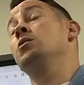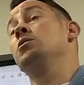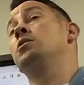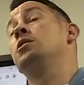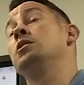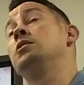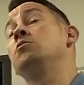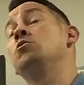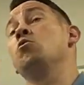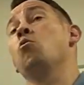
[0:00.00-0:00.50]

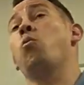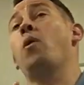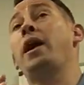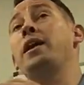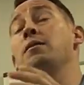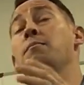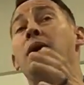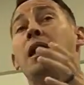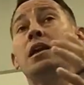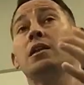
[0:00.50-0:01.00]
The way
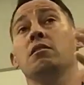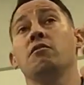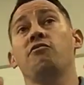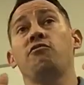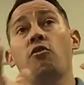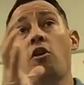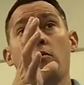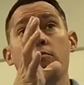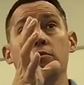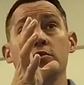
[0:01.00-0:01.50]
to make an
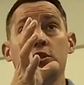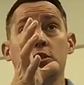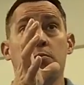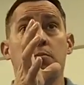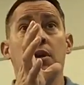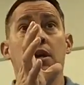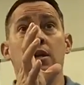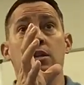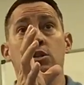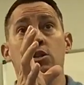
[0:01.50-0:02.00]
informative
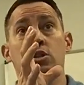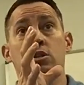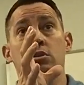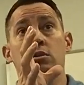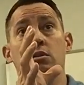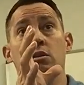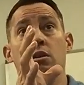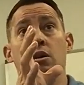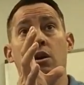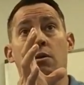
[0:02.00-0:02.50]
speech
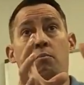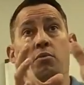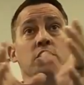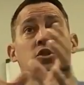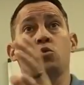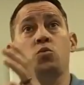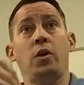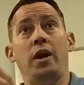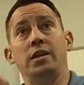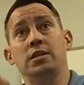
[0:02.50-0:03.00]

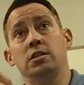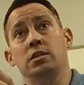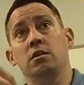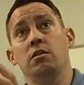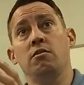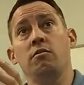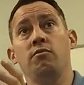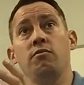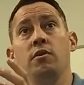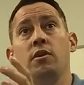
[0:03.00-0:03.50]

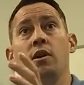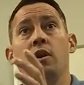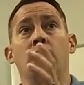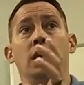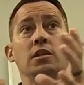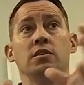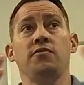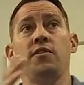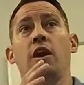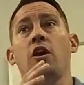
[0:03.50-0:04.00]
persuasive
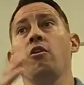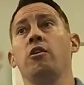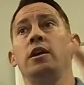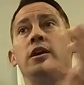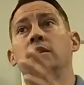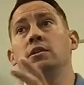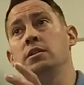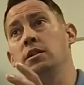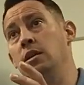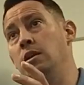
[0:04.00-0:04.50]
is very
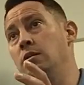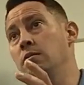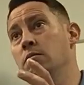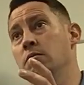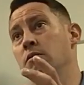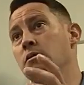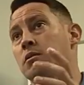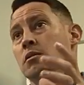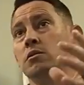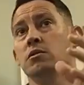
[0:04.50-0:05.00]
easy.
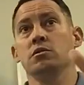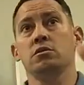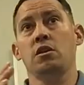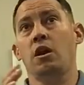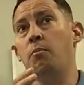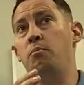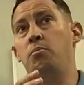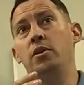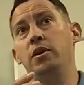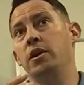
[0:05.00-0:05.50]

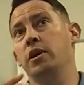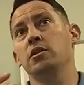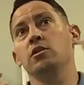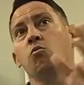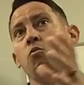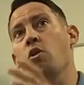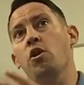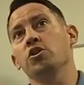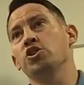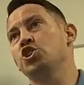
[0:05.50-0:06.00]
Start putting in the
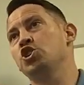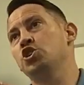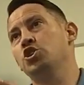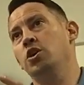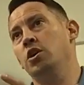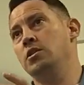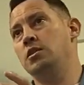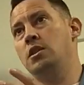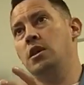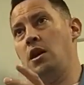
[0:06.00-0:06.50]
word
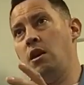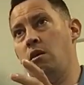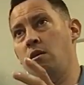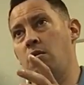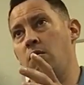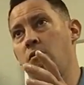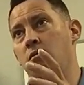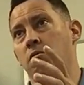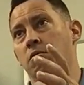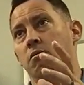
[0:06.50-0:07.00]
should there.
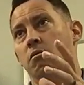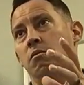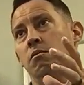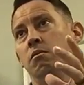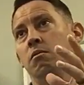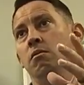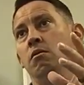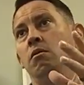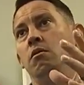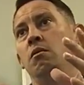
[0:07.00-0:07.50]

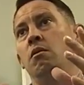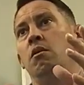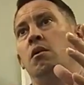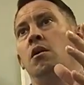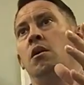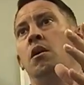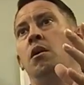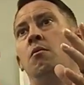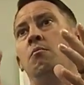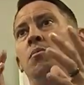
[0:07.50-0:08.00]

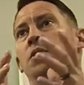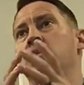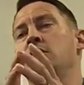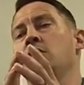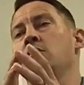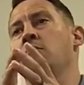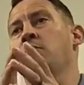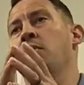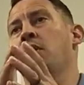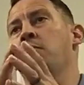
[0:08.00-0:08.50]
But
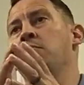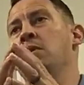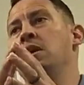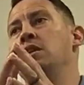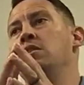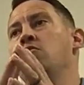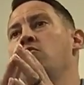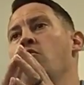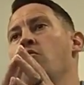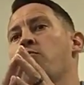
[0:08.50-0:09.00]

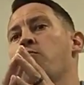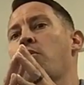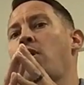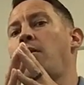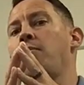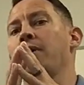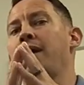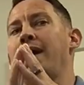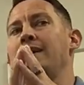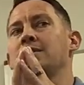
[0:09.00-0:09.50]
many of you have
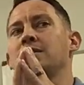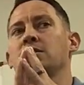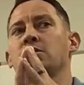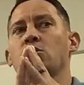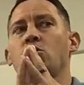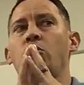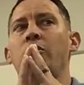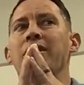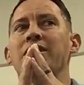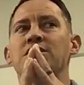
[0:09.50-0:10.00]
probably asked this
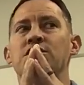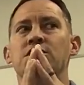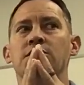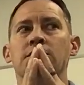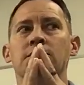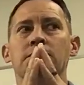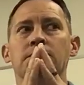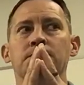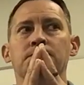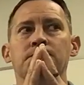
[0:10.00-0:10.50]

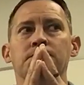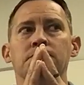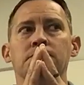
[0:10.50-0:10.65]
question,